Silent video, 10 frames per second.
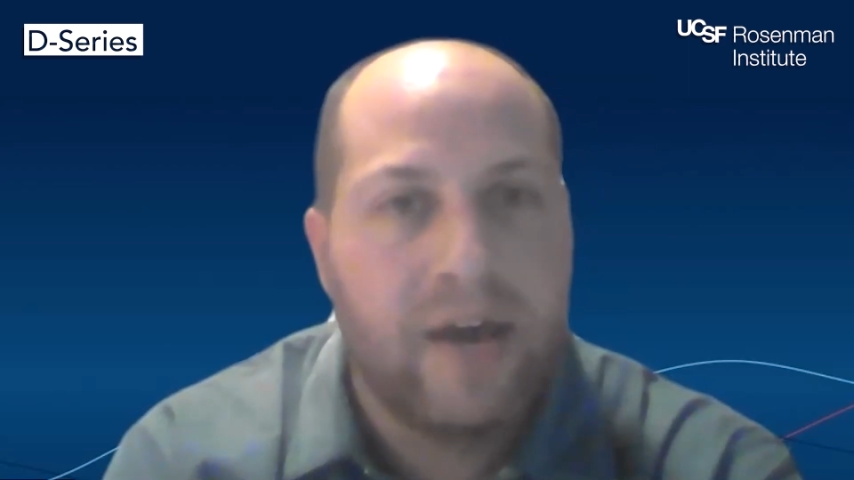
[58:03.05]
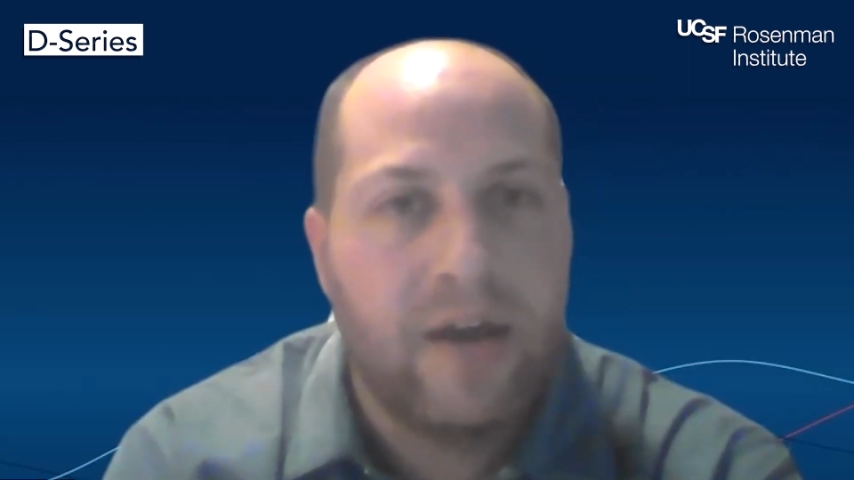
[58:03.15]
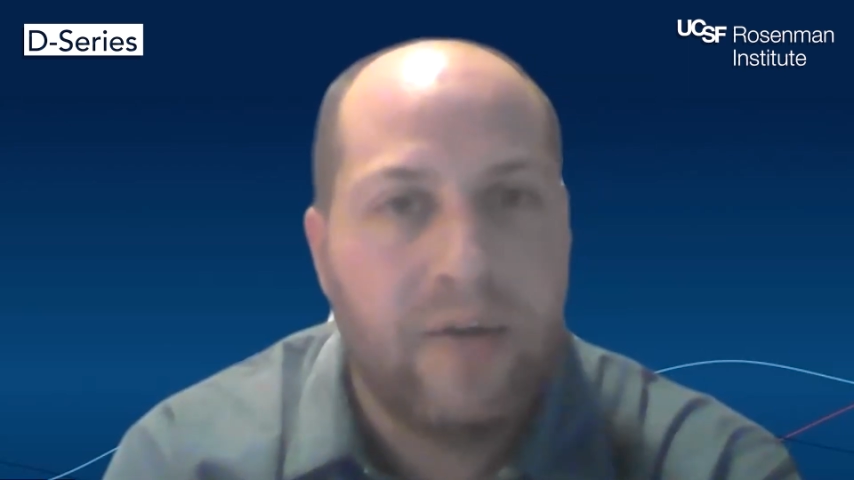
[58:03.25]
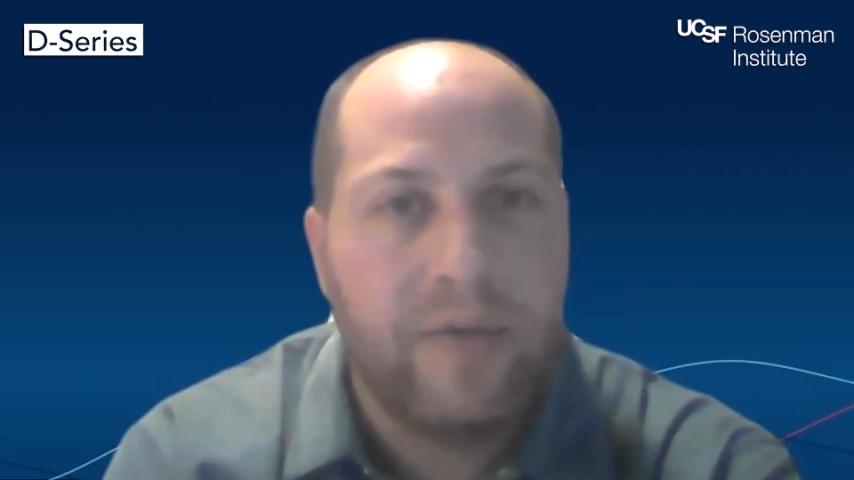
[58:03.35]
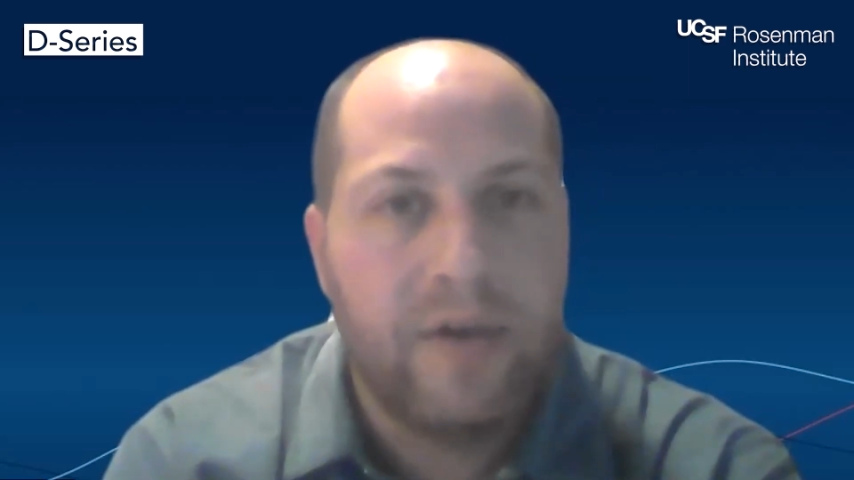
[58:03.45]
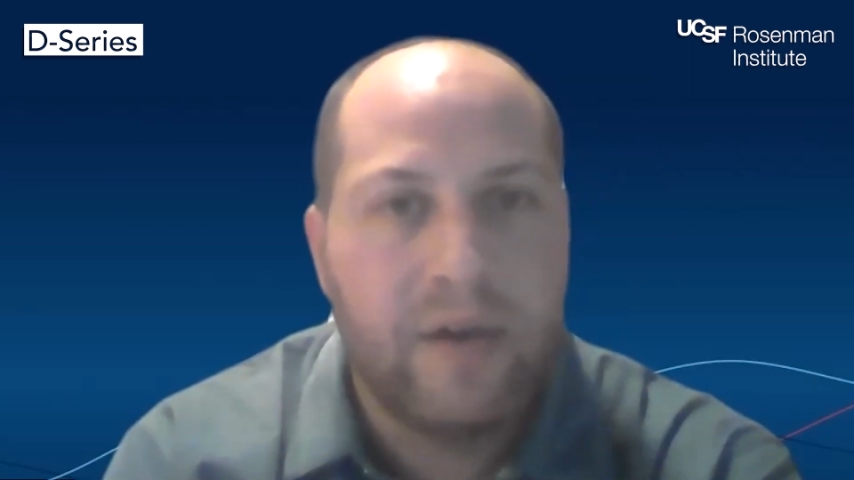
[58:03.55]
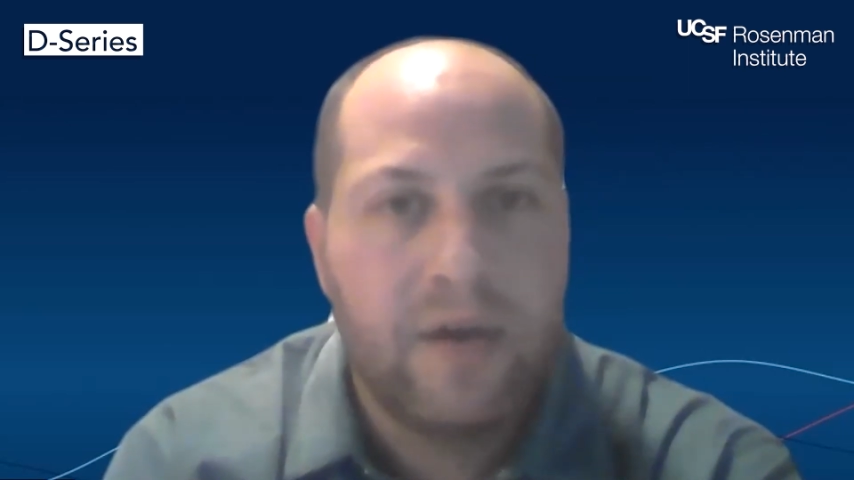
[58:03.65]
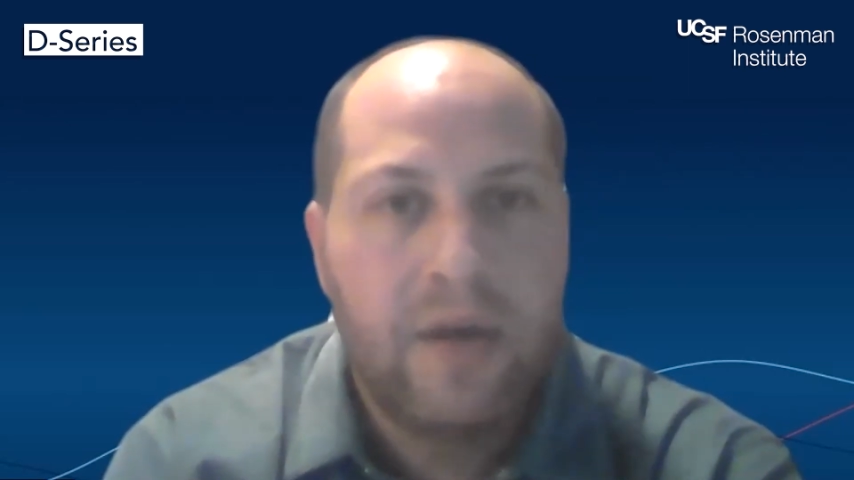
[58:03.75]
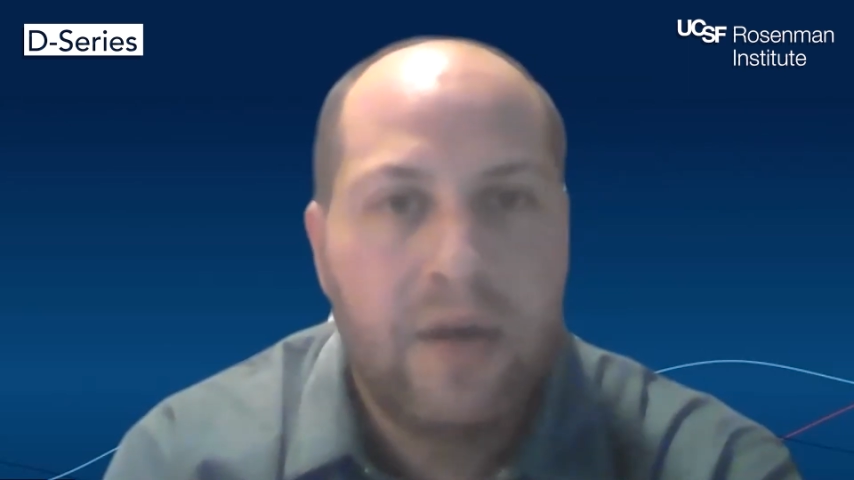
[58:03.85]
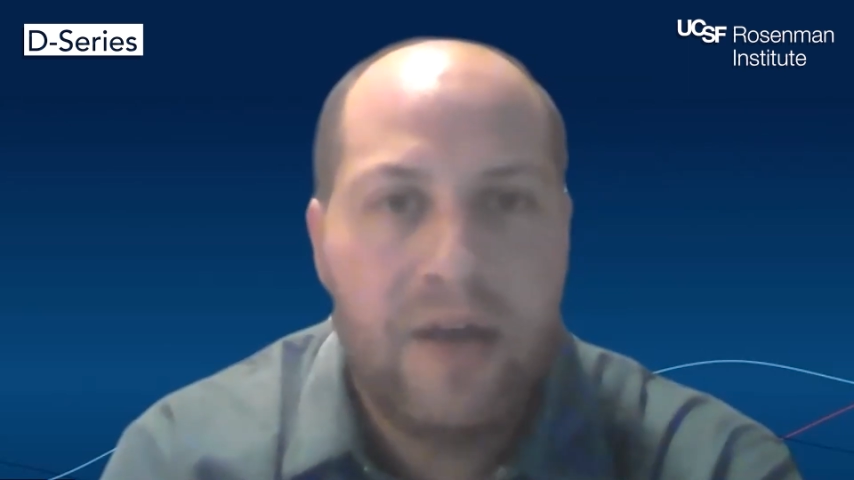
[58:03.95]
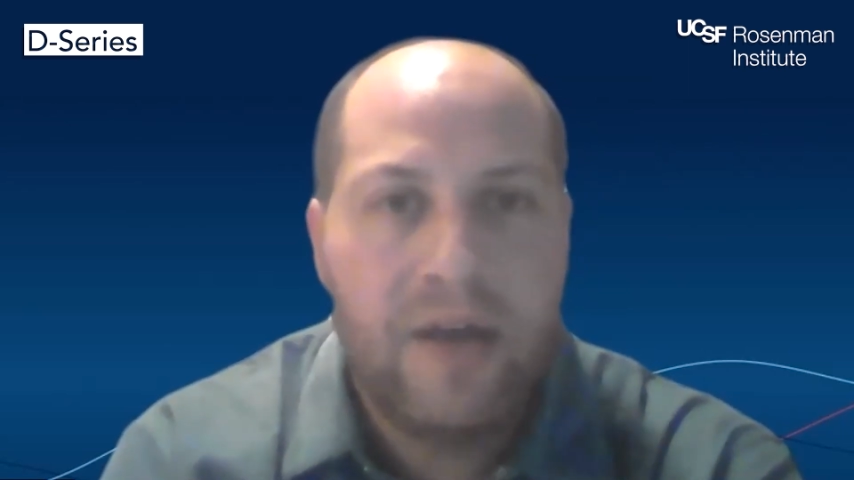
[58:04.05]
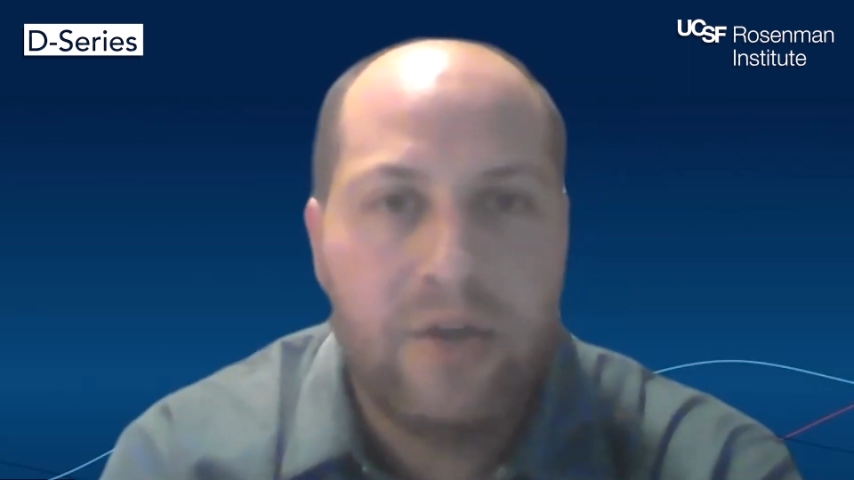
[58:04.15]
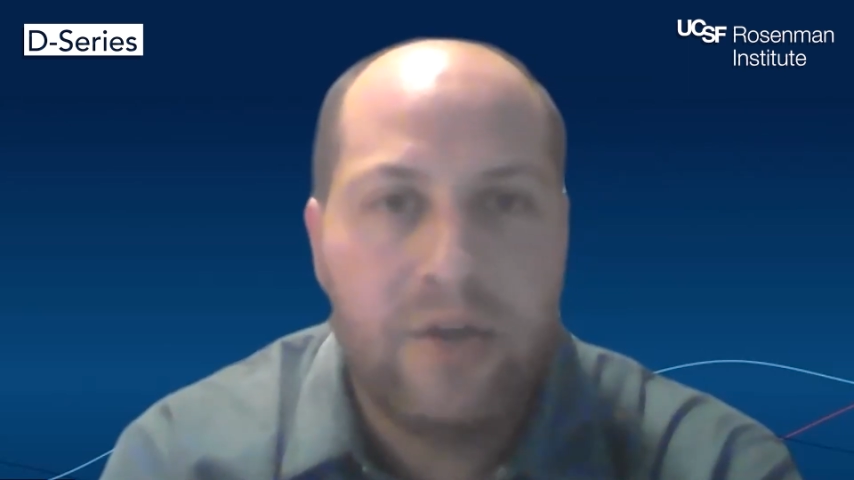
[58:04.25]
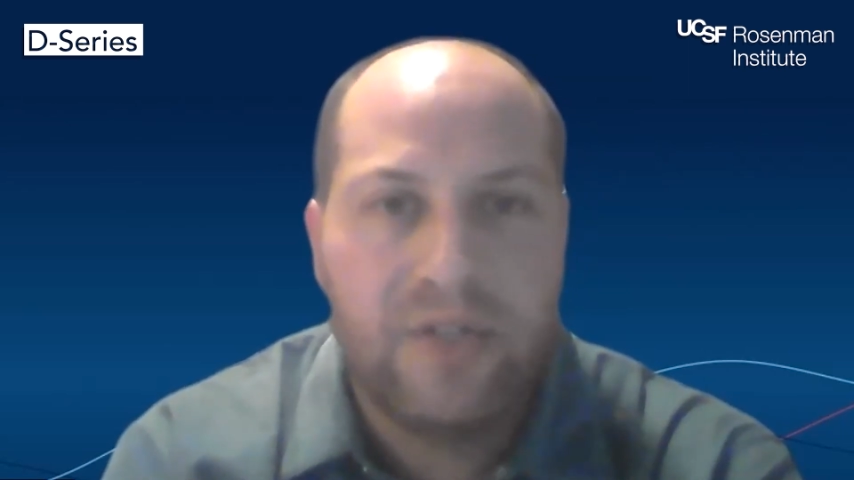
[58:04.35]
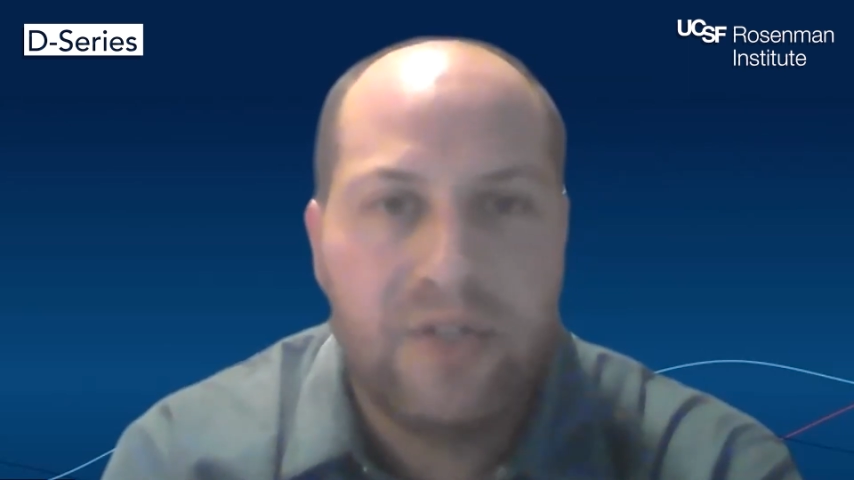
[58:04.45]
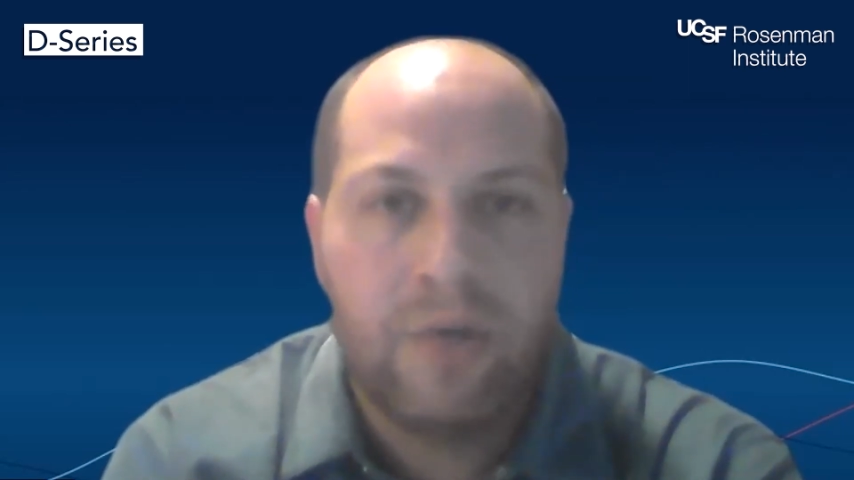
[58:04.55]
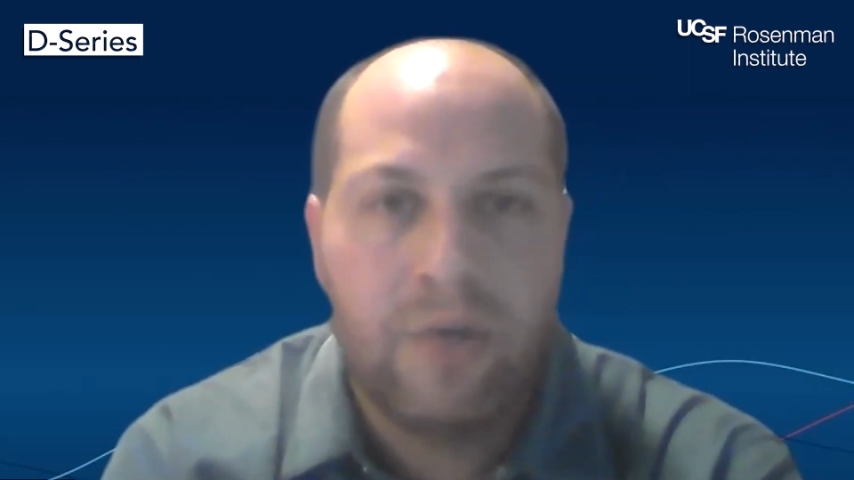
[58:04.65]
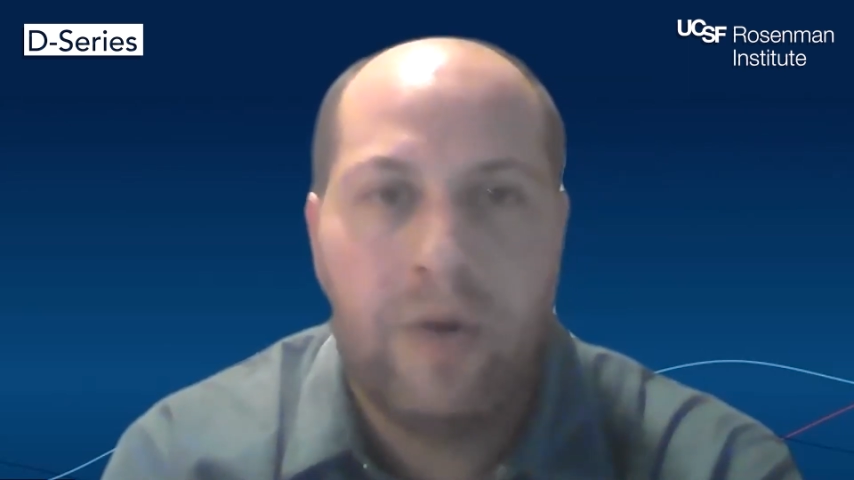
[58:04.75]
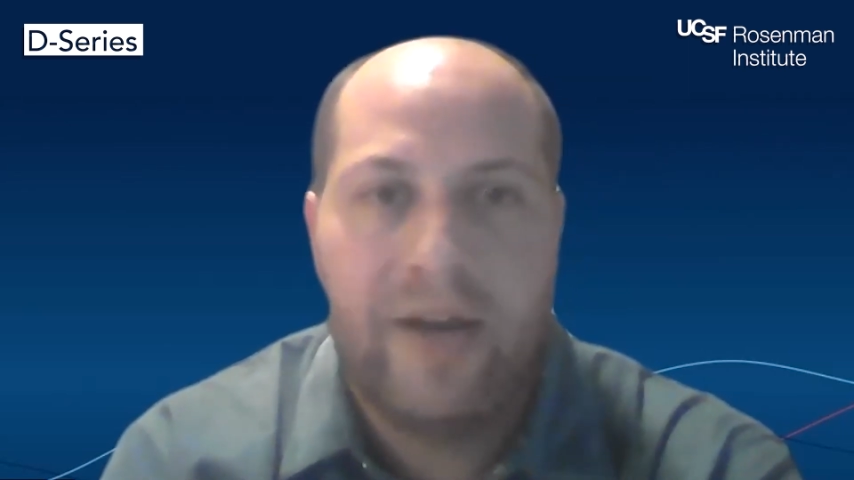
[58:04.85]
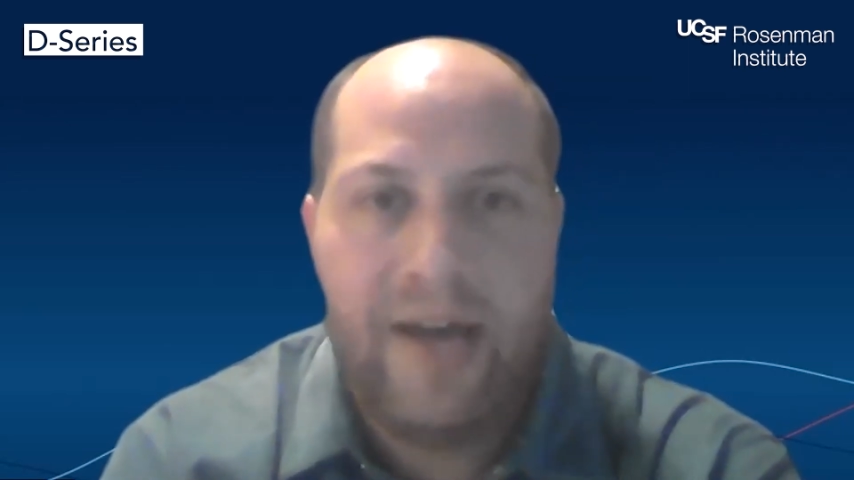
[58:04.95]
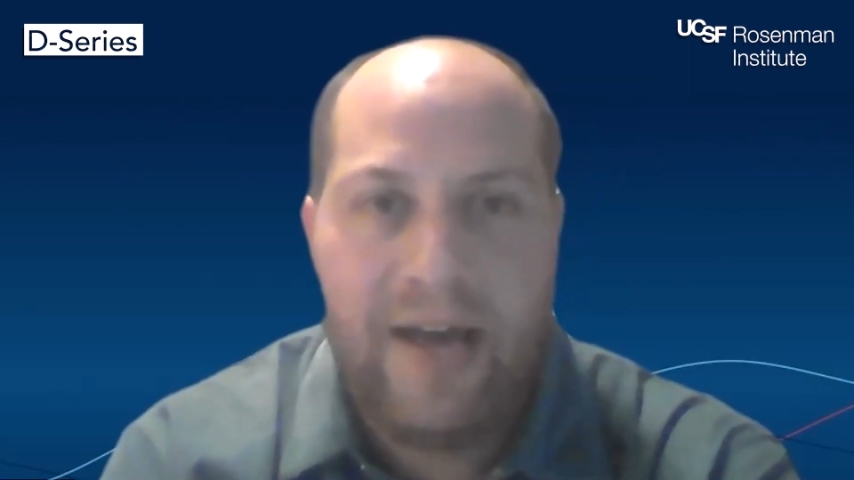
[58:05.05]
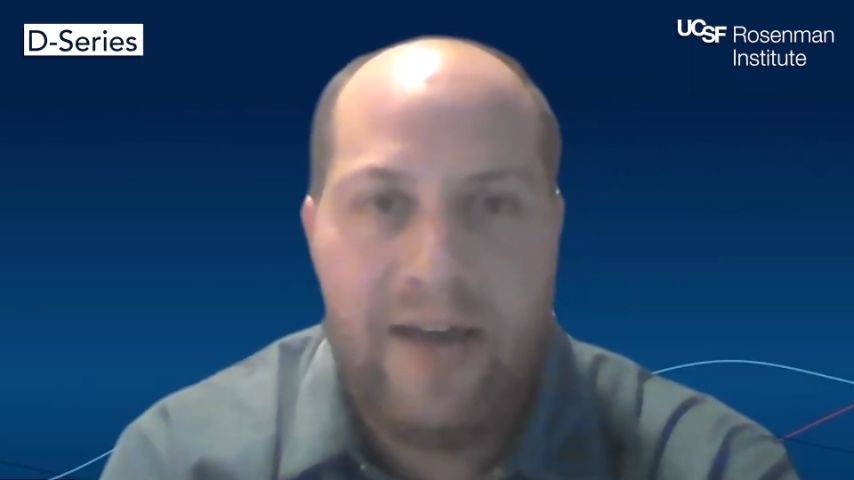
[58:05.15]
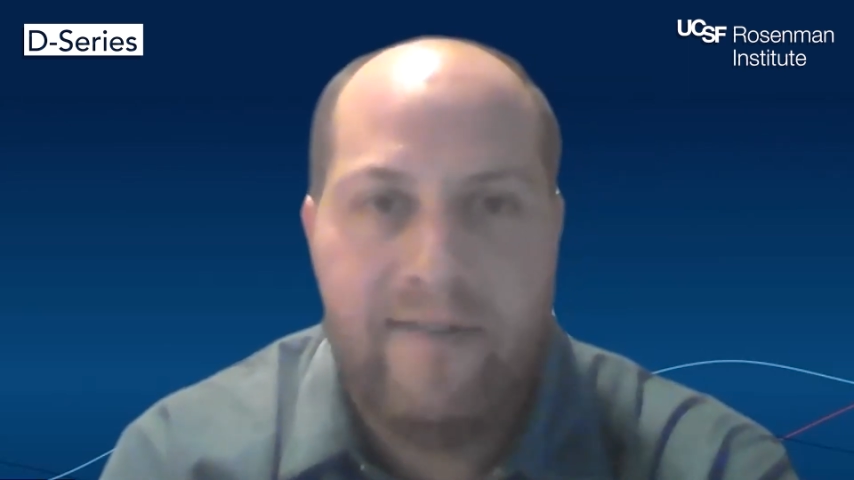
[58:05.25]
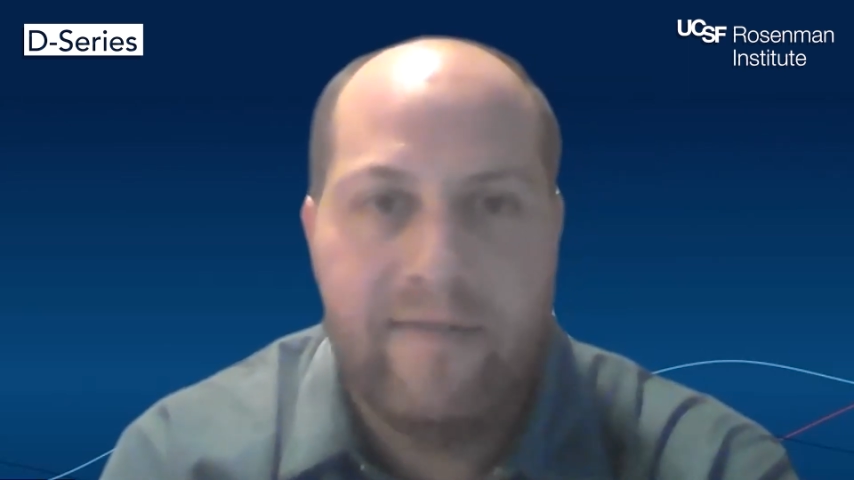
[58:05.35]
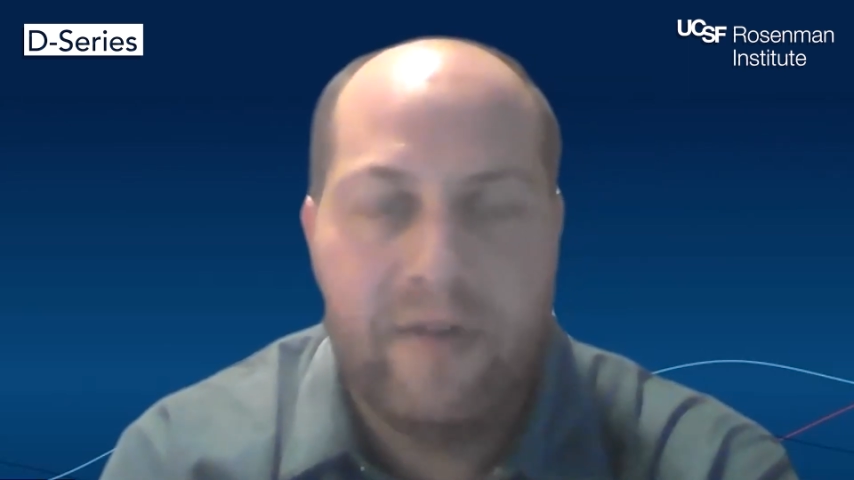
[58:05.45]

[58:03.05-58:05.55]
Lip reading: I don't think. I think you still want to have